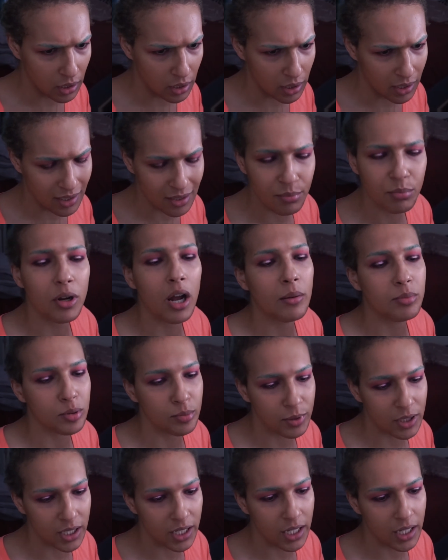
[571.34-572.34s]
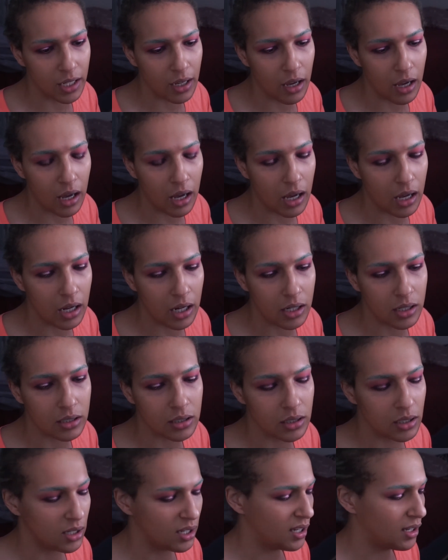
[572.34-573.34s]
is probably
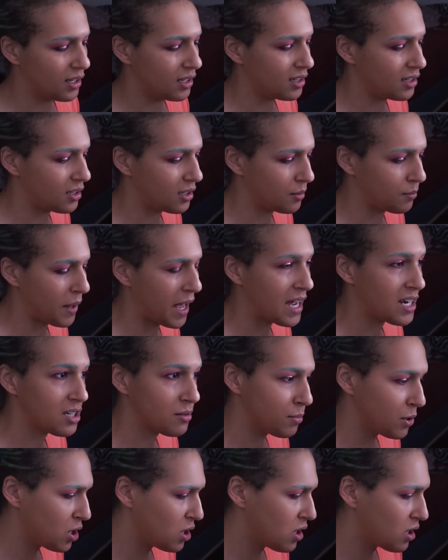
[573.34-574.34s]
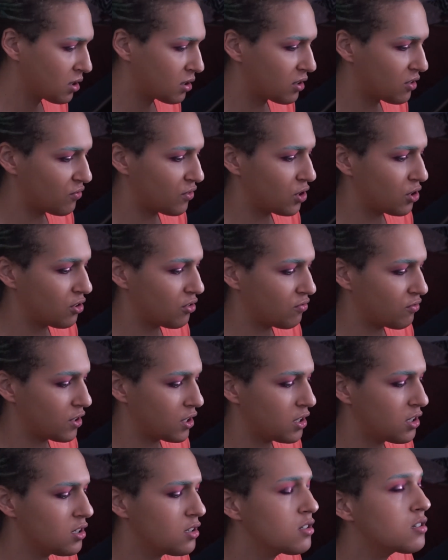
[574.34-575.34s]
Smashbox Photo
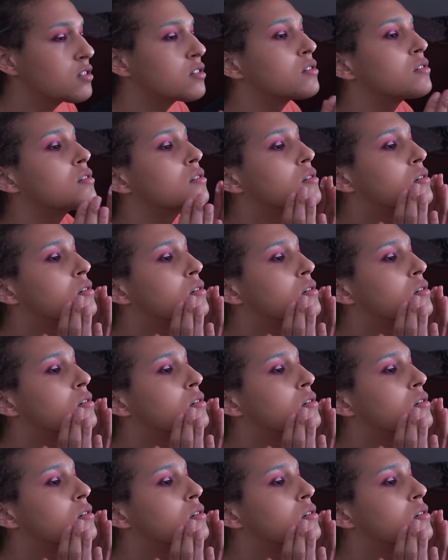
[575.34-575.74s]
Finish.